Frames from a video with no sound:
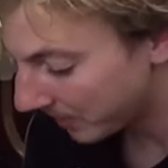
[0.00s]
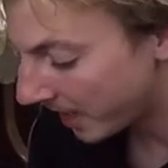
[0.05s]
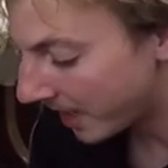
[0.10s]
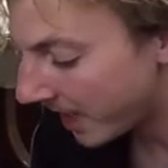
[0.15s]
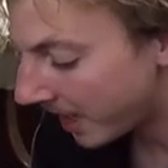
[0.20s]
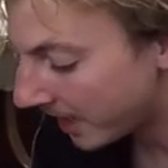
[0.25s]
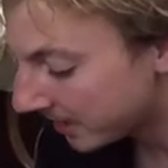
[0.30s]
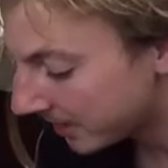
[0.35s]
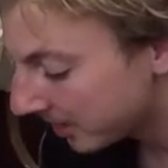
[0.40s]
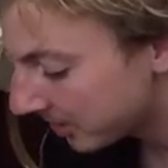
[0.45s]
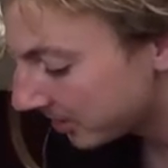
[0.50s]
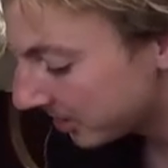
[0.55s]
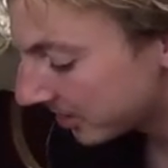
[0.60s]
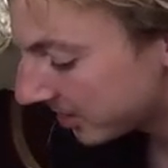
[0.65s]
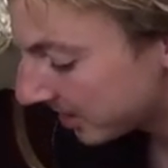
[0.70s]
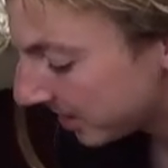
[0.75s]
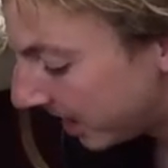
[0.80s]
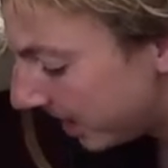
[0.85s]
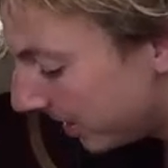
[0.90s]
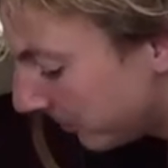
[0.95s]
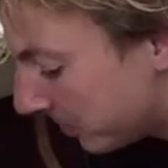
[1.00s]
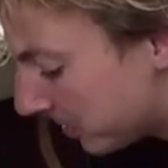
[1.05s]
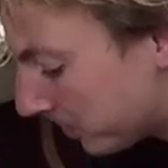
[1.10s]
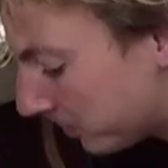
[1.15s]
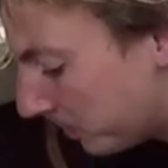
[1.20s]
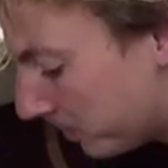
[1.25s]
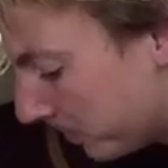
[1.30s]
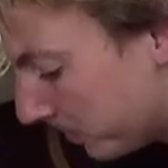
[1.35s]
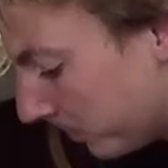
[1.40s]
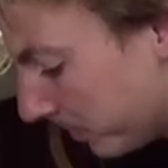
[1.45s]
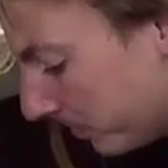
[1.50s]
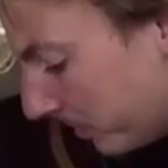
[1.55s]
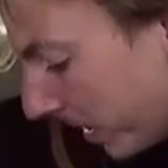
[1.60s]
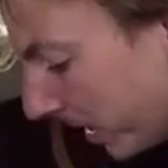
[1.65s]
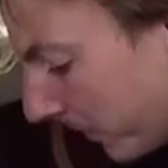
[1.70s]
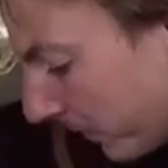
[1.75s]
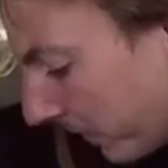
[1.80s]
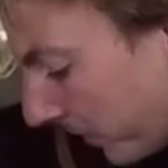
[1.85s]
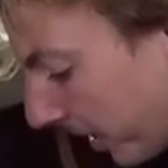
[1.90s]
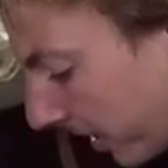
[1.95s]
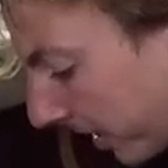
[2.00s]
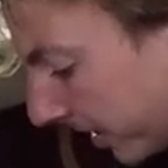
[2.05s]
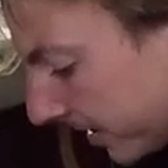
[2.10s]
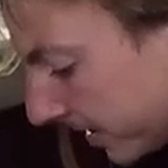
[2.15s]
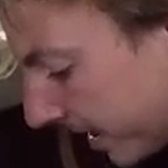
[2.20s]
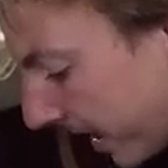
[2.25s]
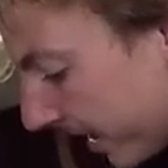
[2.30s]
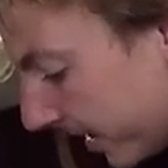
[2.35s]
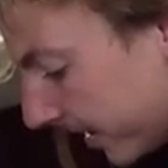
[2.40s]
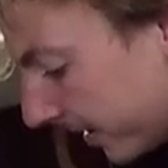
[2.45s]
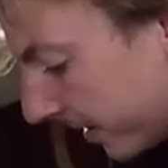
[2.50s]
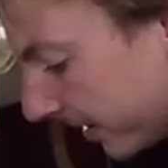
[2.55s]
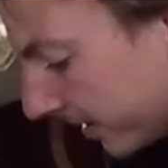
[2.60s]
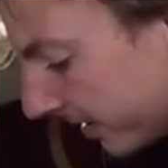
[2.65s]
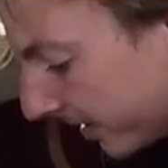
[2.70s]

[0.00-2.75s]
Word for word: And there just keeps being fucking sand in it.